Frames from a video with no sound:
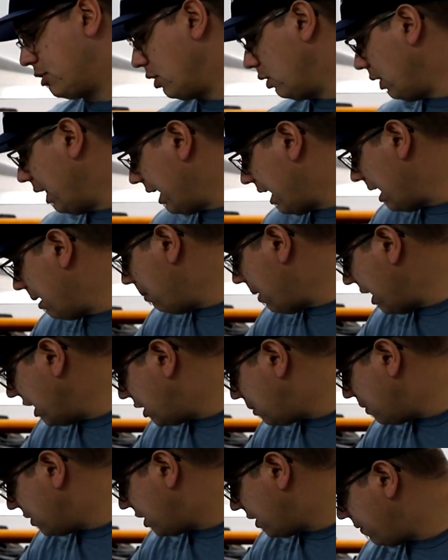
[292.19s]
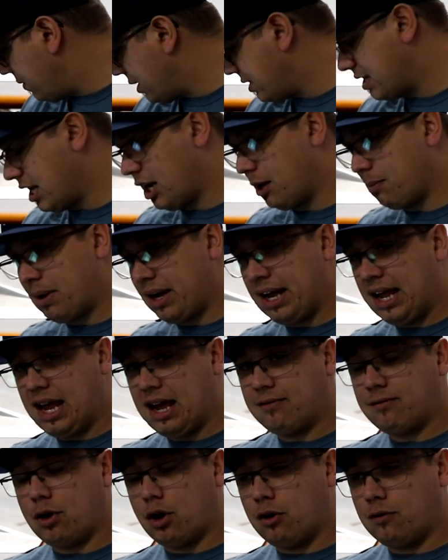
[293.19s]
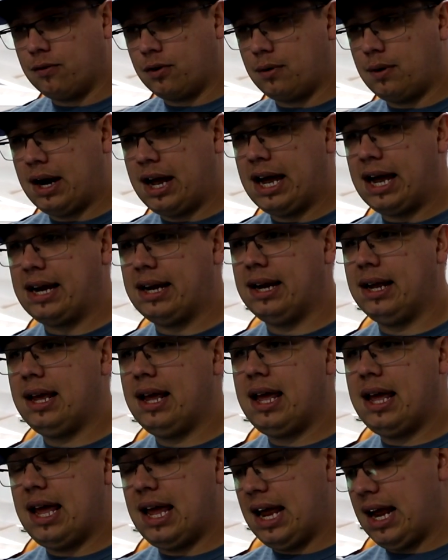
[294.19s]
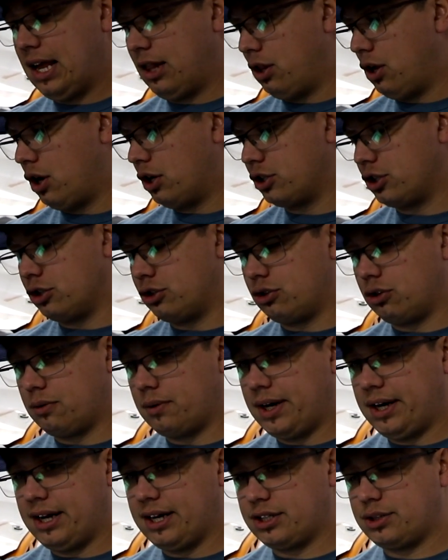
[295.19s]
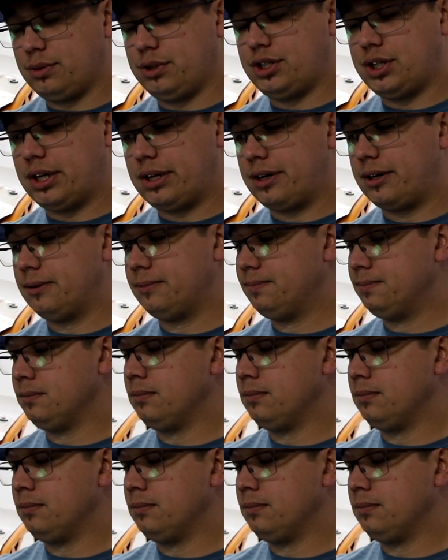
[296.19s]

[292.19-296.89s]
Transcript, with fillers: So like in my specific setup, I have override and launch control right next to each other.